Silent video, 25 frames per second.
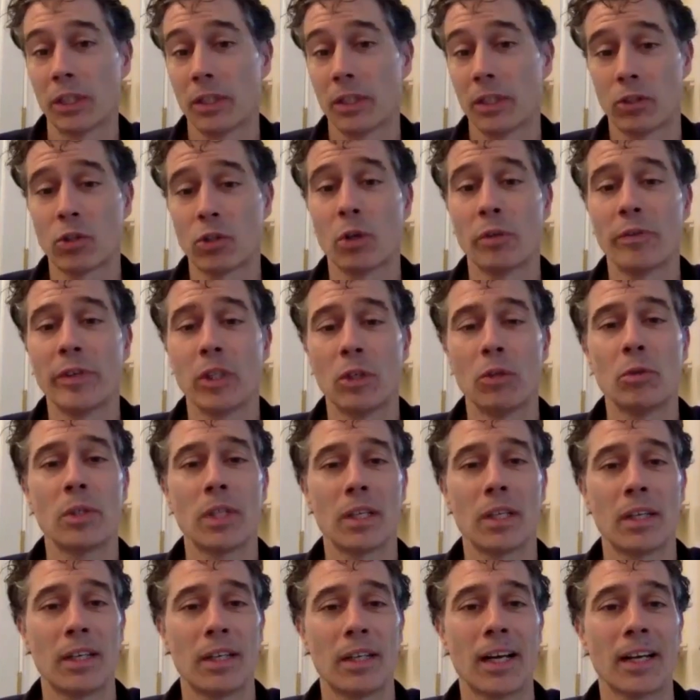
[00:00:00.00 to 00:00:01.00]
the Soviet
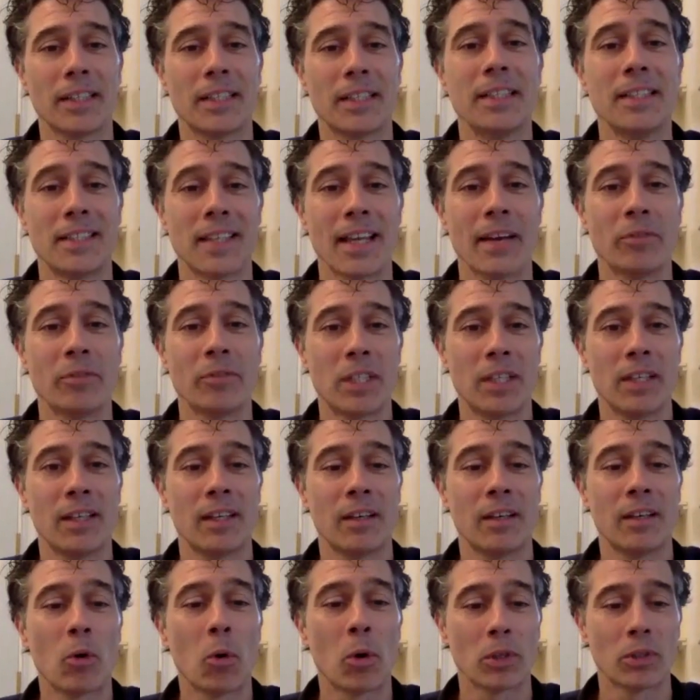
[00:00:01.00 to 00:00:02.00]
Union in 1917,
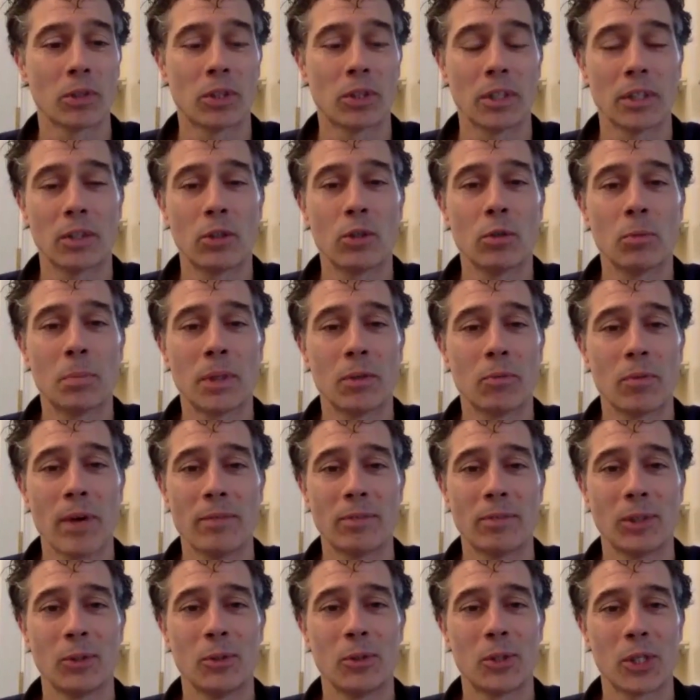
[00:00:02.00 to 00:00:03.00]
of course, the Cuban
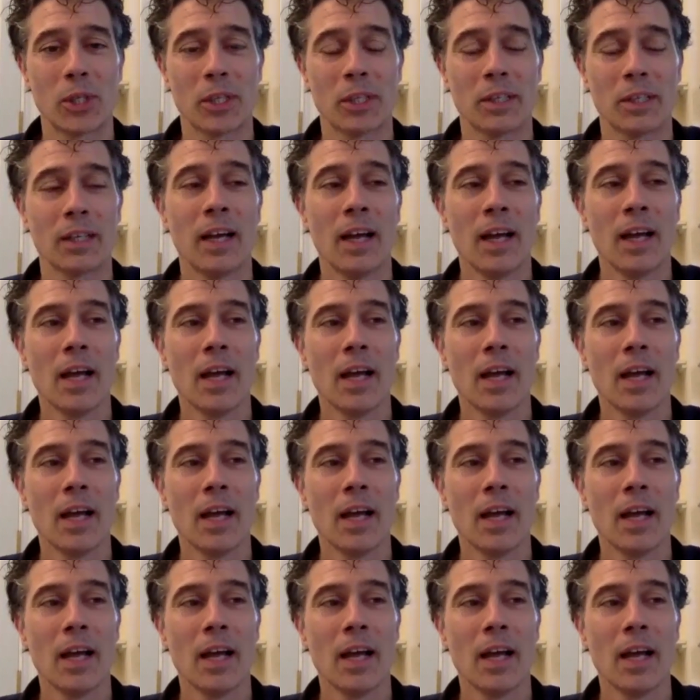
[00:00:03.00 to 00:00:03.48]
Revolution,